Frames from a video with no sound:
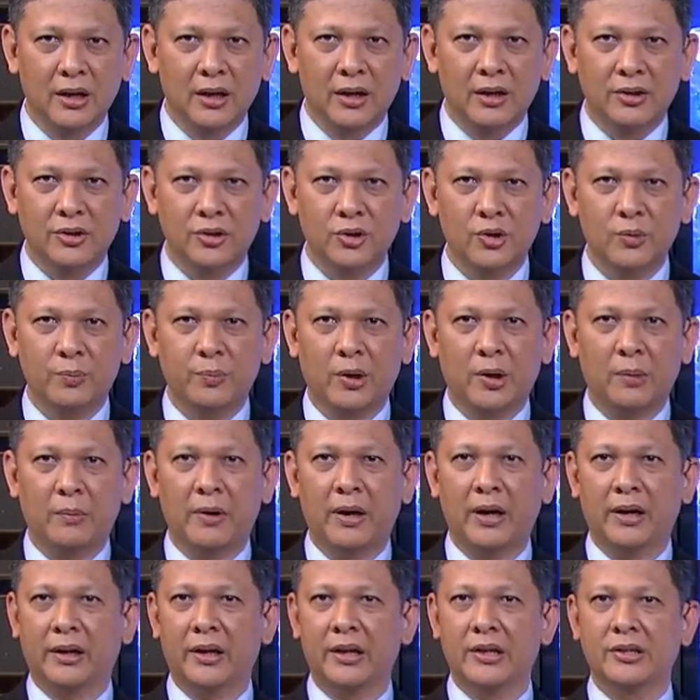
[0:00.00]

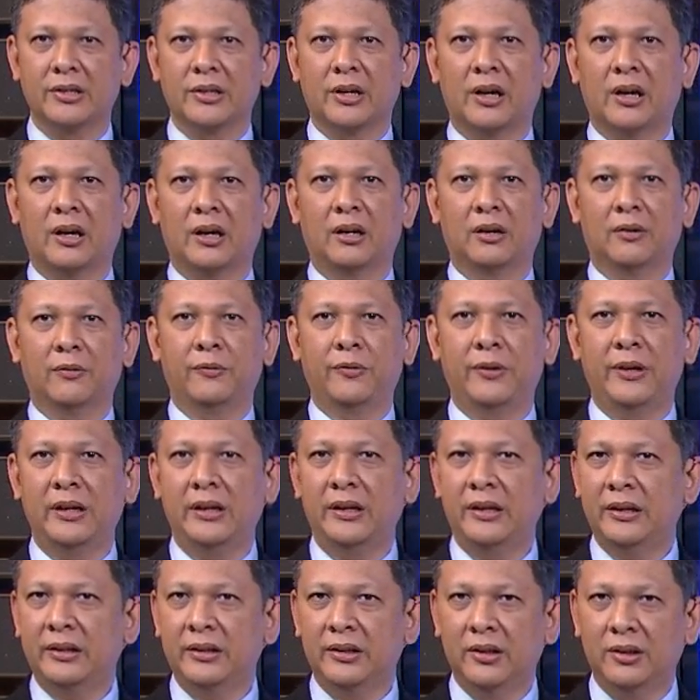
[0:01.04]
Supermarkets are
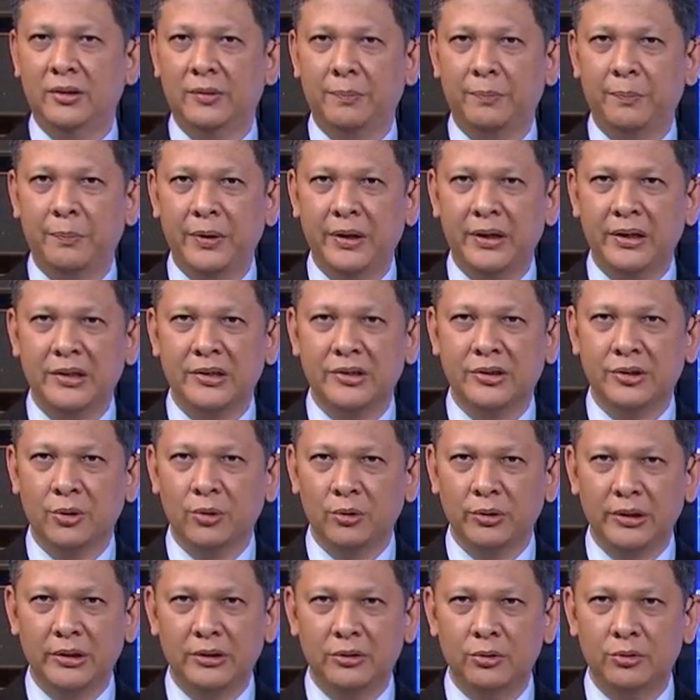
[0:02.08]
feeling the pinch
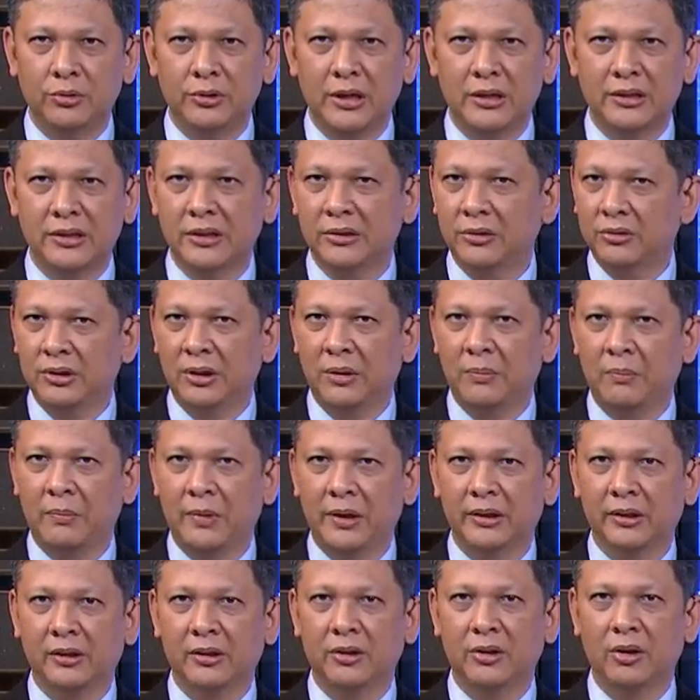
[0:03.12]
only two days into the
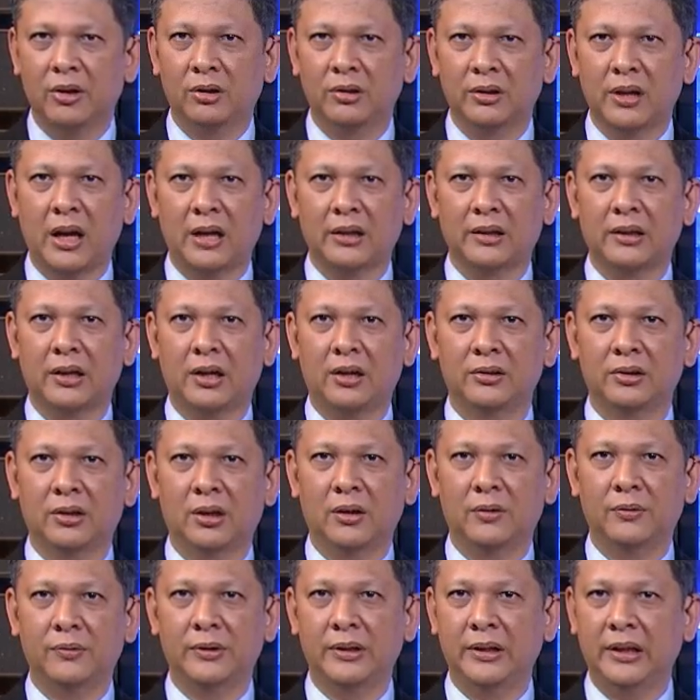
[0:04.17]
month-long lockdown
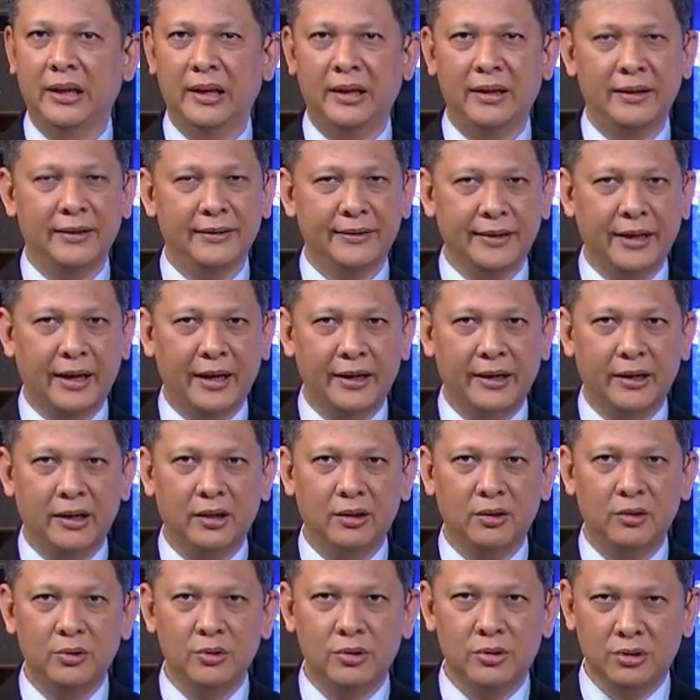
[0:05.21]
of the entire
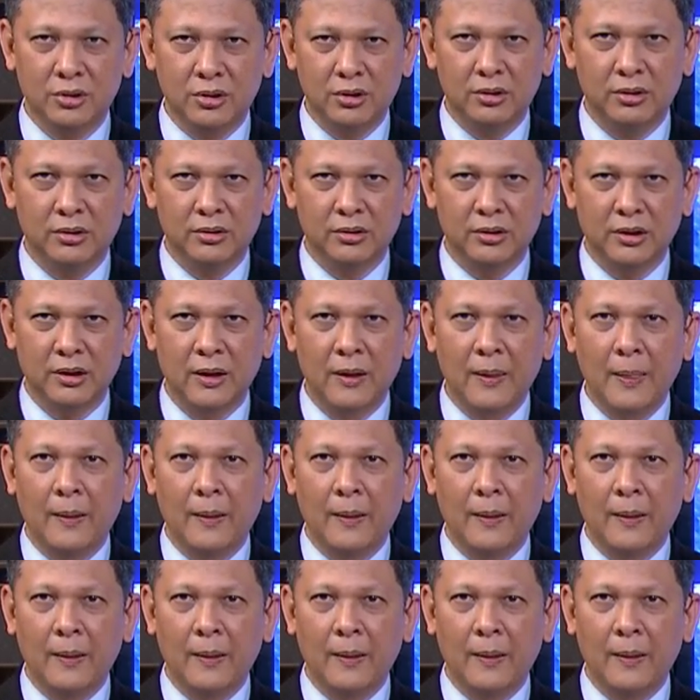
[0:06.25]
Luzon.